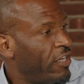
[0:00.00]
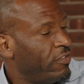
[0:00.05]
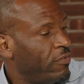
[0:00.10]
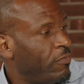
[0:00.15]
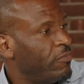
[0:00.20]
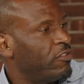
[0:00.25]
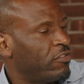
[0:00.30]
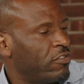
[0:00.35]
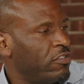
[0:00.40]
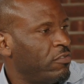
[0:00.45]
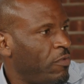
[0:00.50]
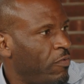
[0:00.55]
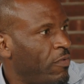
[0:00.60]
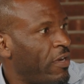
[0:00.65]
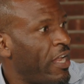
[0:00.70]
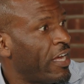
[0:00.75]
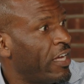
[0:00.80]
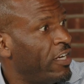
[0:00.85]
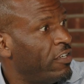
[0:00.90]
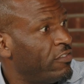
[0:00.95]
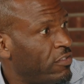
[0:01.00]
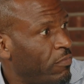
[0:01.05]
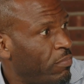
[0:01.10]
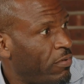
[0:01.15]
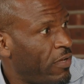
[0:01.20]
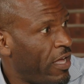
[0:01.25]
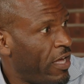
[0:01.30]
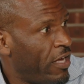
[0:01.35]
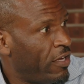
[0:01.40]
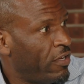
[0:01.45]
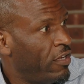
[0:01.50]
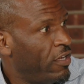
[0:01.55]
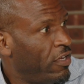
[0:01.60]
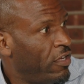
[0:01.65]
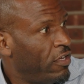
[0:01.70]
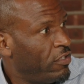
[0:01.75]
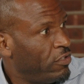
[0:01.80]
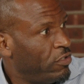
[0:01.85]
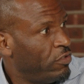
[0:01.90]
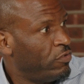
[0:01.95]
I mean, excuse me, we're lacking of supply,
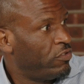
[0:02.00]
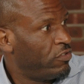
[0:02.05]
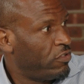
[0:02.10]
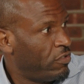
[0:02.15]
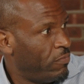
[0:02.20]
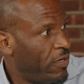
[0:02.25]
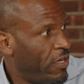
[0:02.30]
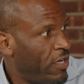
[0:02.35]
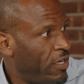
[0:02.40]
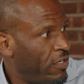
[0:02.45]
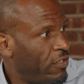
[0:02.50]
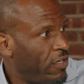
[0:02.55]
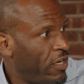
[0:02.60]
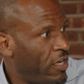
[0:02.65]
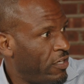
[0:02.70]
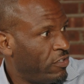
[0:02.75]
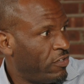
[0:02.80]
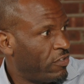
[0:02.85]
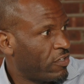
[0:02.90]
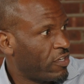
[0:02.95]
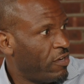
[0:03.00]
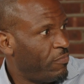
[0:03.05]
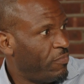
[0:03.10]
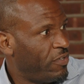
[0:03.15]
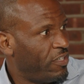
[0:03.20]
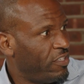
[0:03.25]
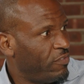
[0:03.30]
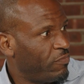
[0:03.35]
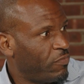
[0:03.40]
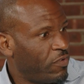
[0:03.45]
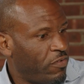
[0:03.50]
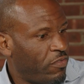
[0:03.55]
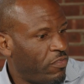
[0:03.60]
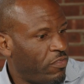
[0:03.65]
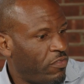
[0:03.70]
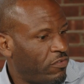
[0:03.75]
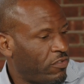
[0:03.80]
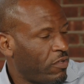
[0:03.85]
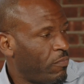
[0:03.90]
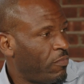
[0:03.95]
huge demand, and you're coming in with
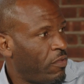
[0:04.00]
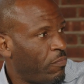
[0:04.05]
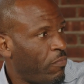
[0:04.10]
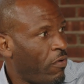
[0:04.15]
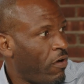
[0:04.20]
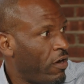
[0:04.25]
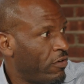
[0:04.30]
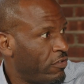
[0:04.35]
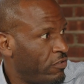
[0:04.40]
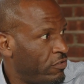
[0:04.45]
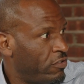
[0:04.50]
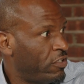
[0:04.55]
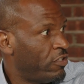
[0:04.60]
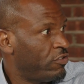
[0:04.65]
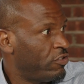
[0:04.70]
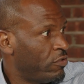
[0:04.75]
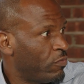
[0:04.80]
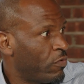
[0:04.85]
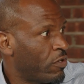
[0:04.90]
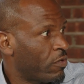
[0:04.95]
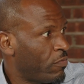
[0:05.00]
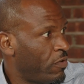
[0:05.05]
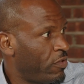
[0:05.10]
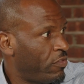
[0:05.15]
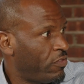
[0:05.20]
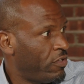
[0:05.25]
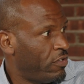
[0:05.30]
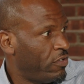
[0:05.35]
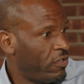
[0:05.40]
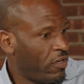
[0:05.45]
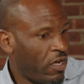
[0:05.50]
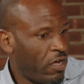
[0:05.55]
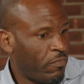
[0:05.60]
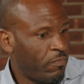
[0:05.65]
some of the partners that you work with in